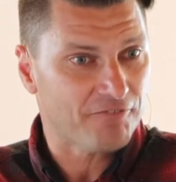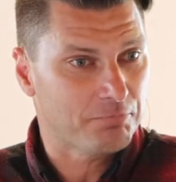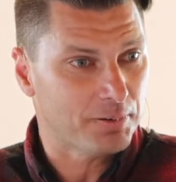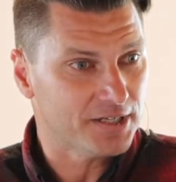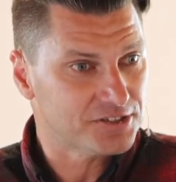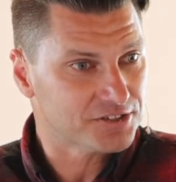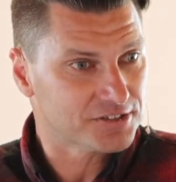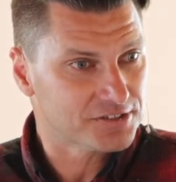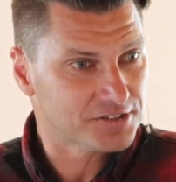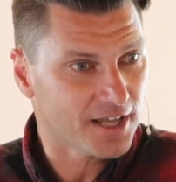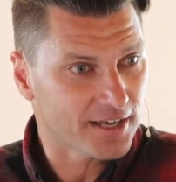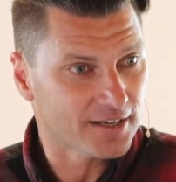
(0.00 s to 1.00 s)
but it's
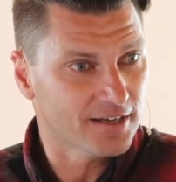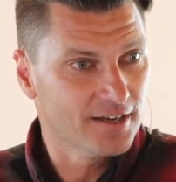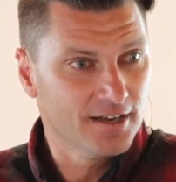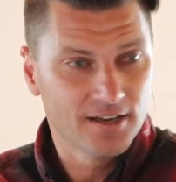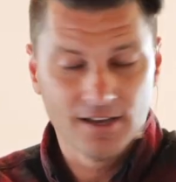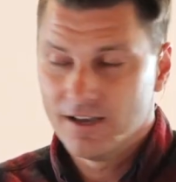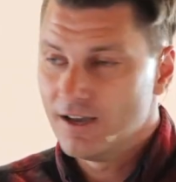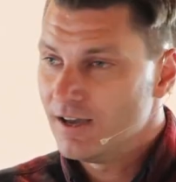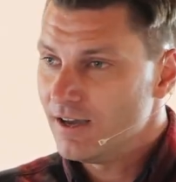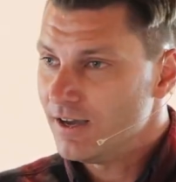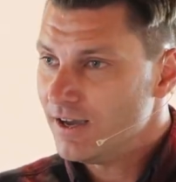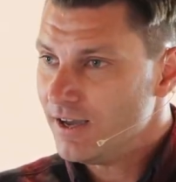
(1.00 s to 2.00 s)
like,
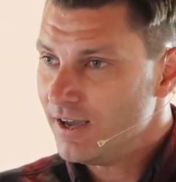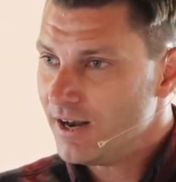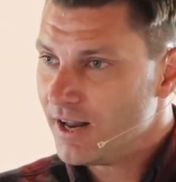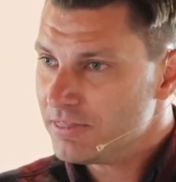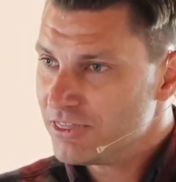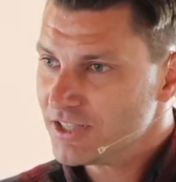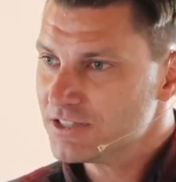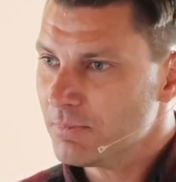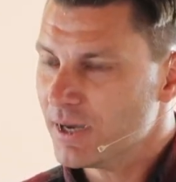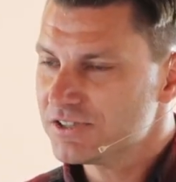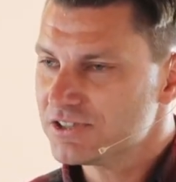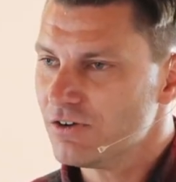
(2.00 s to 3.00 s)
and I think to
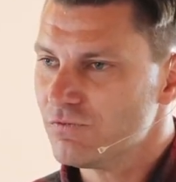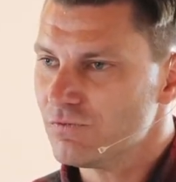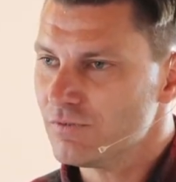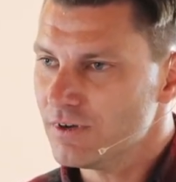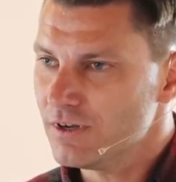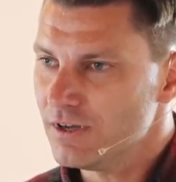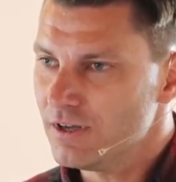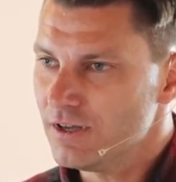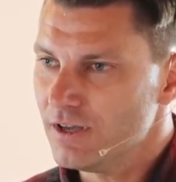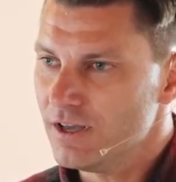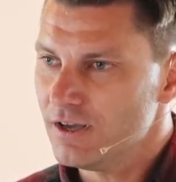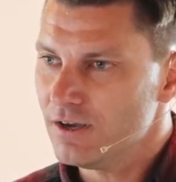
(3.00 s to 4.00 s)
myself,
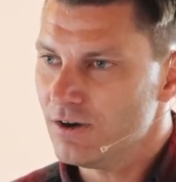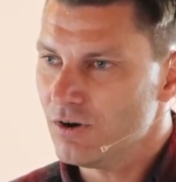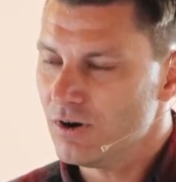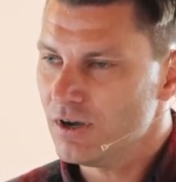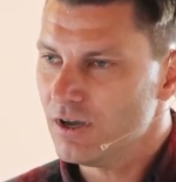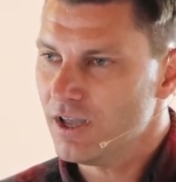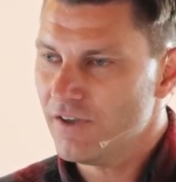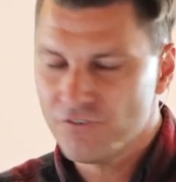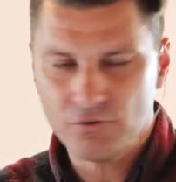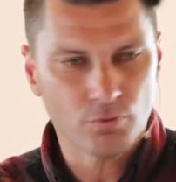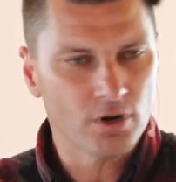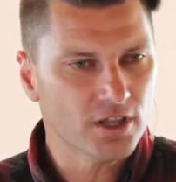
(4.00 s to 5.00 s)
if it
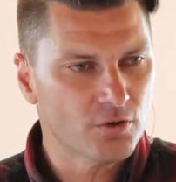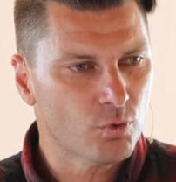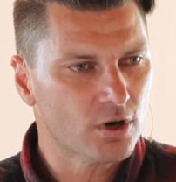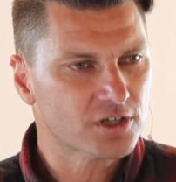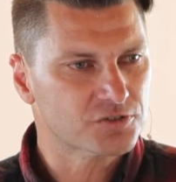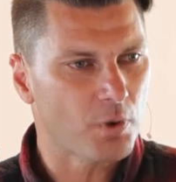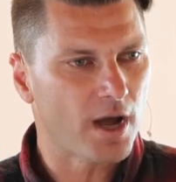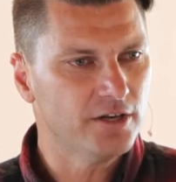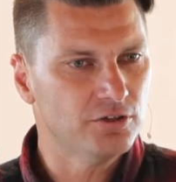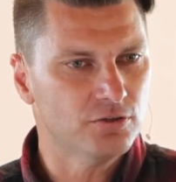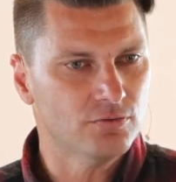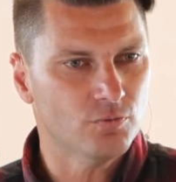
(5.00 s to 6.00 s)
really works, why, do
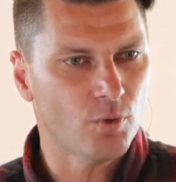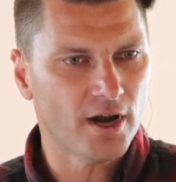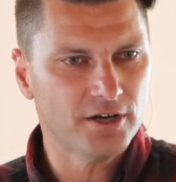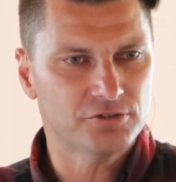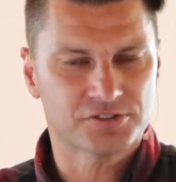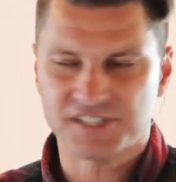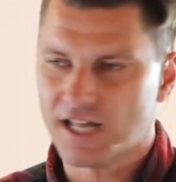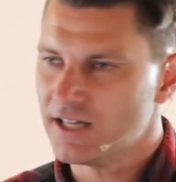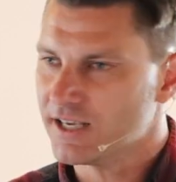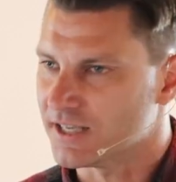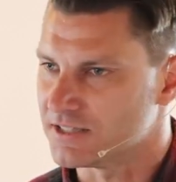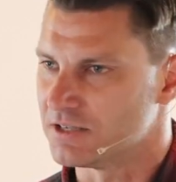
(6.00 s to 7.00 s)
you, why are you
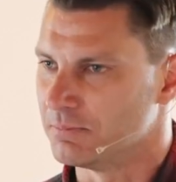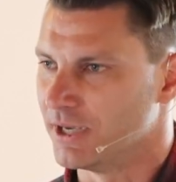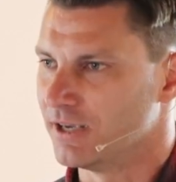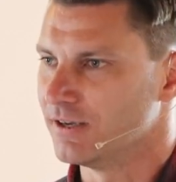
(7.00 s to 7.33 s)
selling it to me?